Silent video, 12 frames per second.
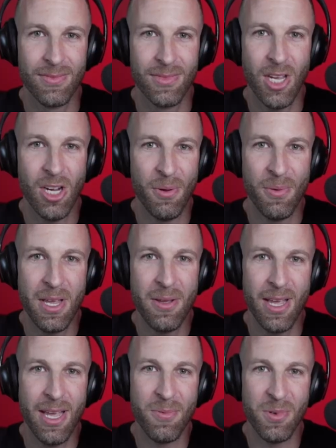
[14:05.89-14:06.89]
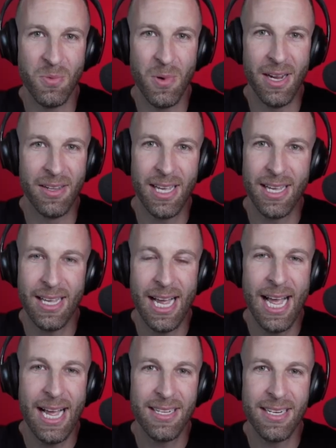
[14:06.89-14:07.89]
Oh, it, it was wild. I,
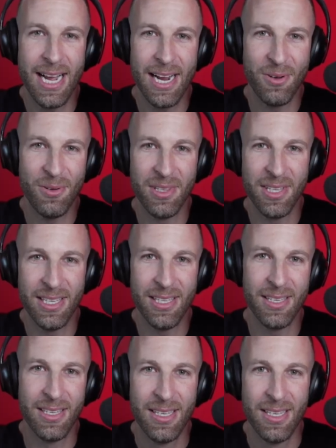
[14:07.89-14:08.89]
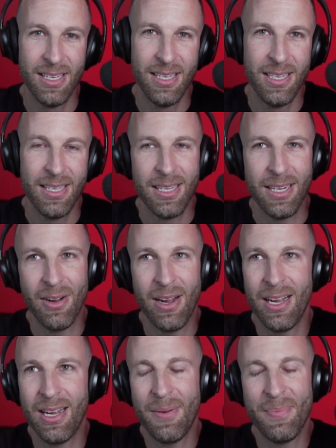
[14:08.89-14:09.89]
I had to not only, you
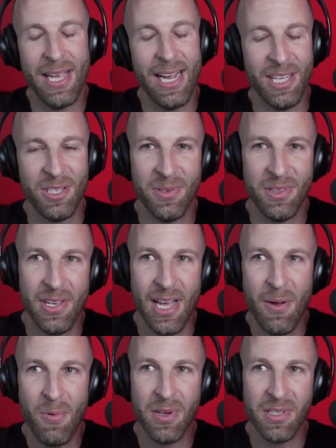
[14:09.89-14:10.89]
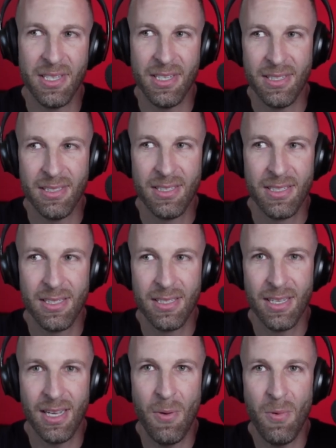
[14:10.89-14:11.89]
know, I'll be honest with you. I wasn't,
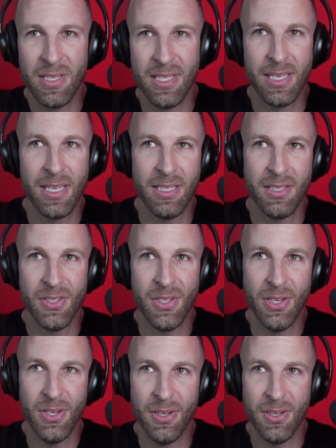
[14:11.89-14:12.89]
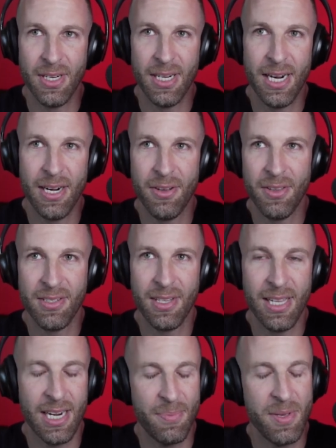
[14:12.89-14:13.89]
I wasn't concerned, and I know there's a
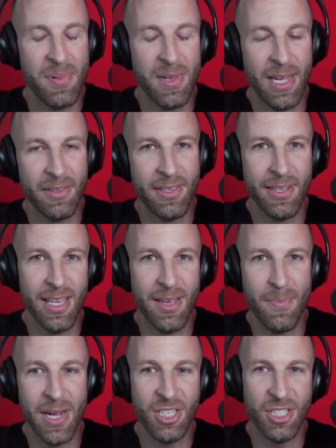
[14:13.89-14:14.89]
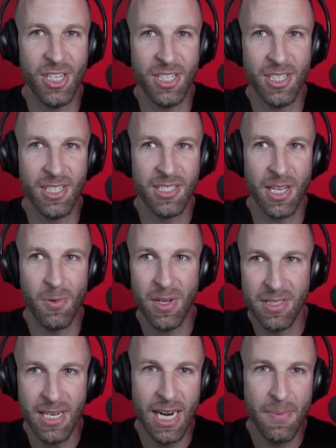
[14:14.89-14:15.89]
lot of people out there that might judge, and it's like, well,
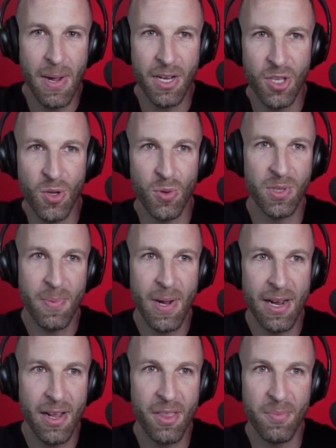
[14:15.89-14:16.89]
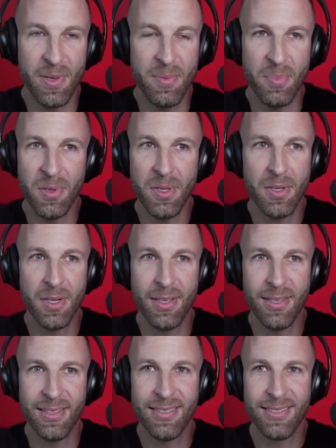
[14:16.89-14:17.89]
it's not about you, it's about other people.
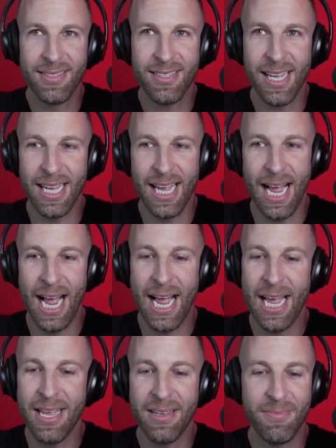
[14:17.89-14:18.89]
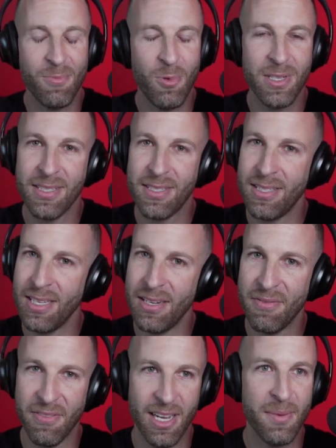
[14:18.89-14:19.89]
And it's like, I wasn't
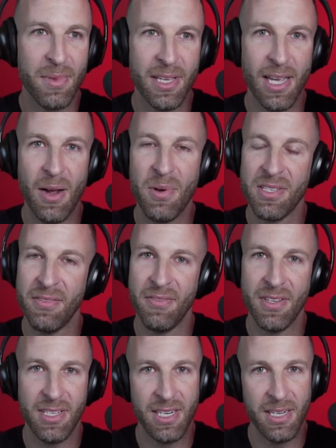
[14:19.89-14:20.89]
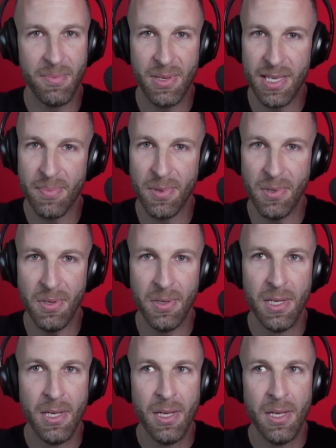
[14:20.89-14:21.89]
seeing family, I wasn't visiting people.